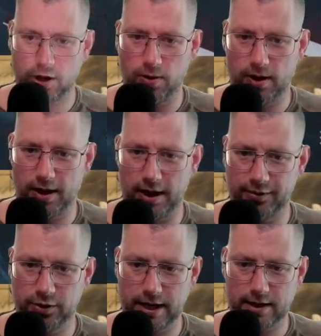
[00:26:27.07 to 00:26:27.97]
if you
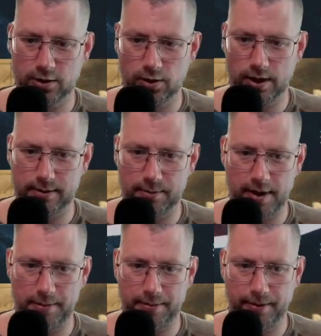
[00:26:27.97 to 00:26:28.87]
take a look at the map,
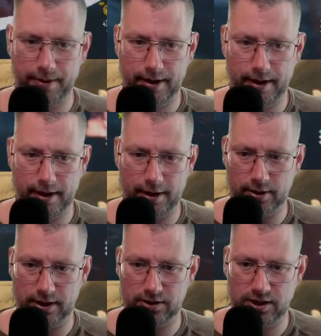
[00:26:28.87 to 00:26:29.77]
you can
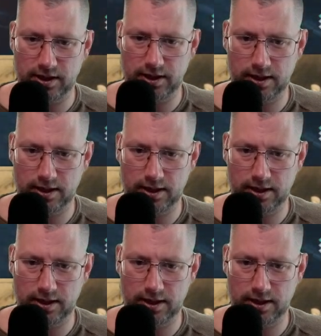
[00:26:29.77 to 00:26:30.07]
see